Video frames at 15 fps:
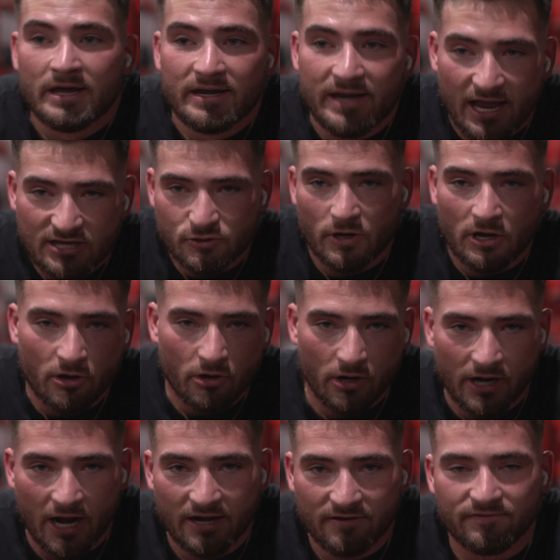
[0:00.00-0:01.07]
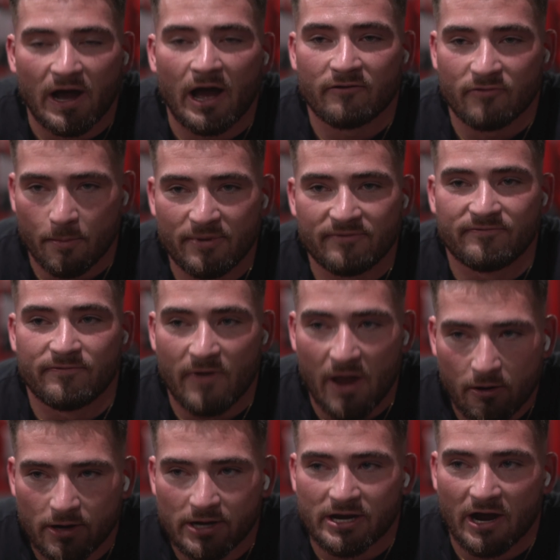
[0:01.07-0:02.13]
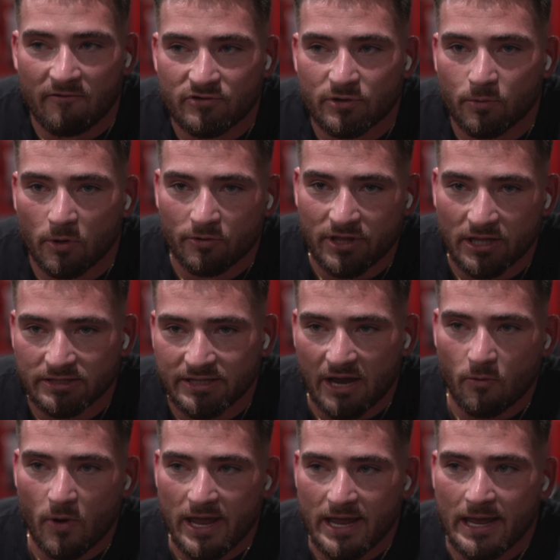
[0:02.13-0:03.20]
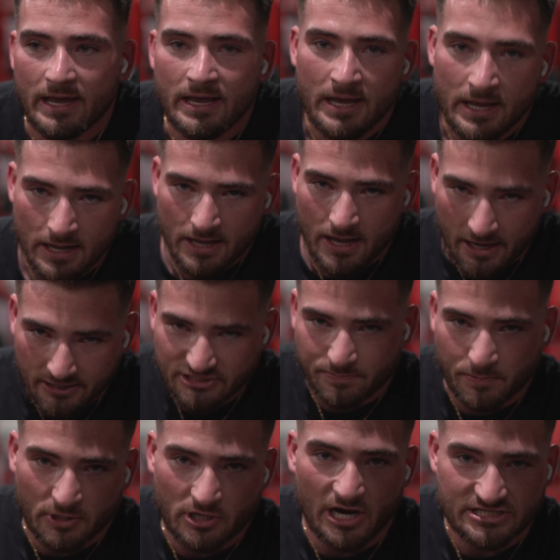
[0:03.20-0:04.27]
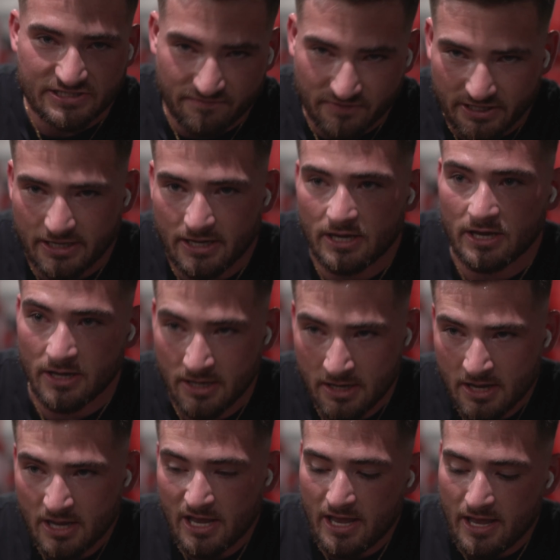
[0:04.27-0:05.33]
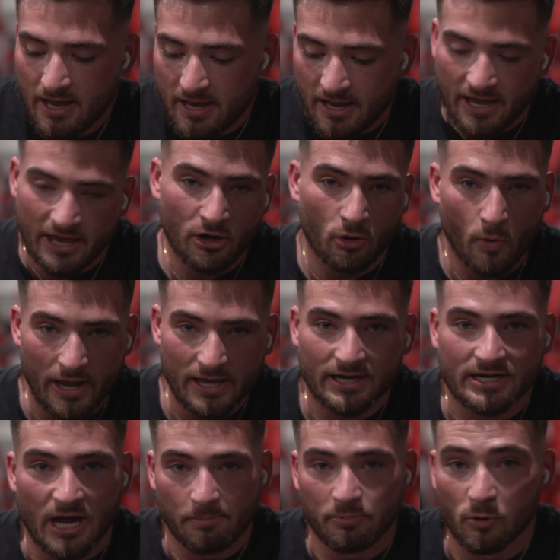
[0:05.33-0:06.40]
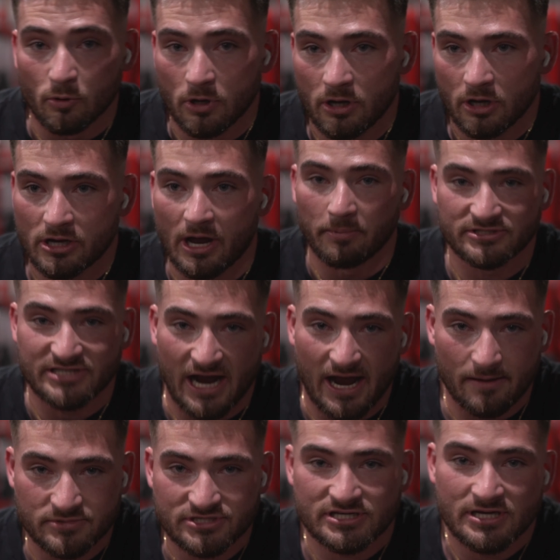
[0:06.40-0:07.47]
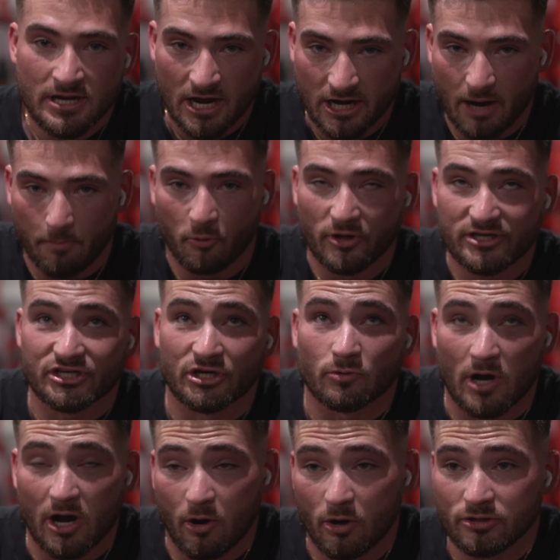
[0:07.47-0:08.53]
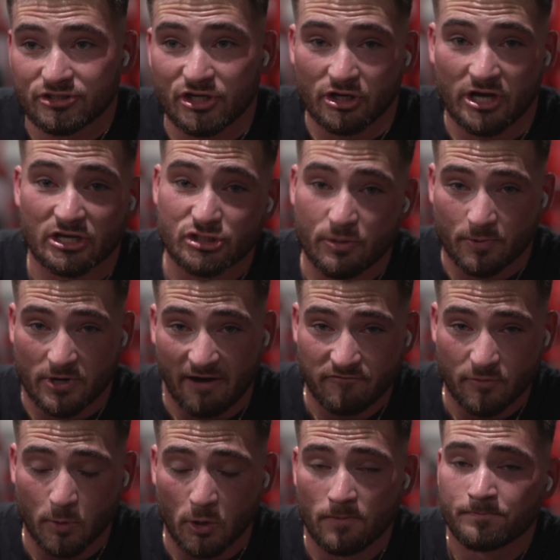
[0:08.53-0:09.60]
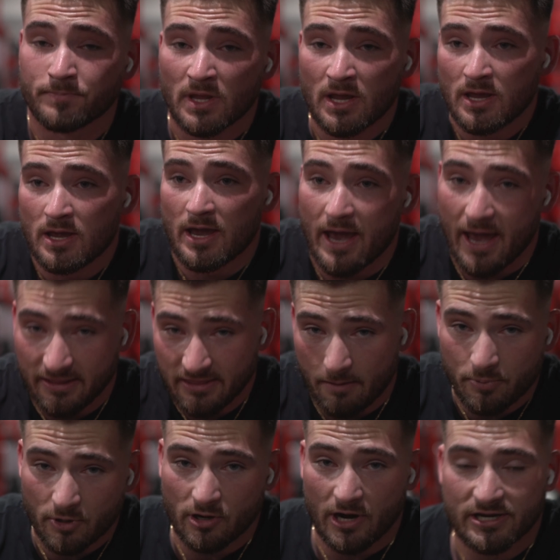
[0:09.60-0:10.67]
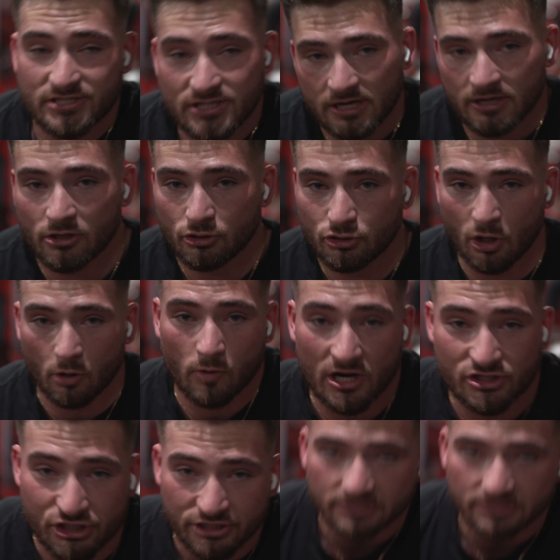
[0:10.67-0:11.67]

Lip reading: Next week I'll go to 95. I'll be very comfortable with hitting that weight. Just progressively hit a weight a couple times, a couple weeks in a row until you get super comfortable, and then progress. Don't rush it.